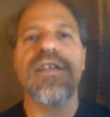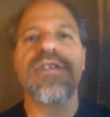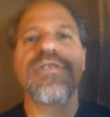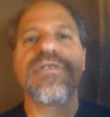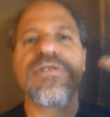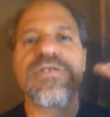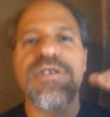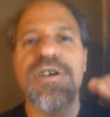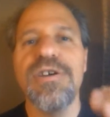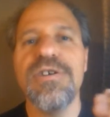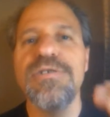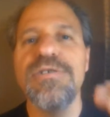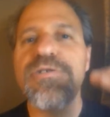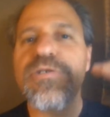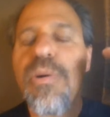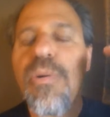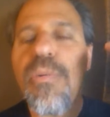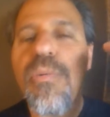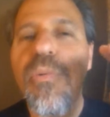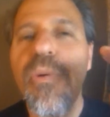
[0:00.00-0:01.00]
Don't
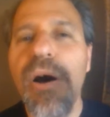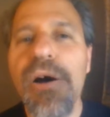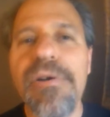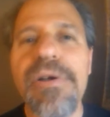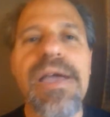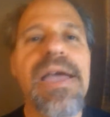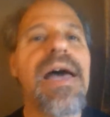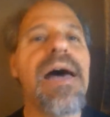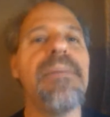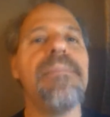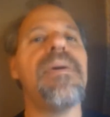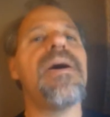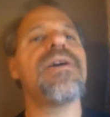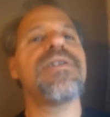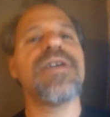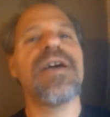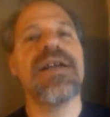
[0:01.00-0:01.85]
worry about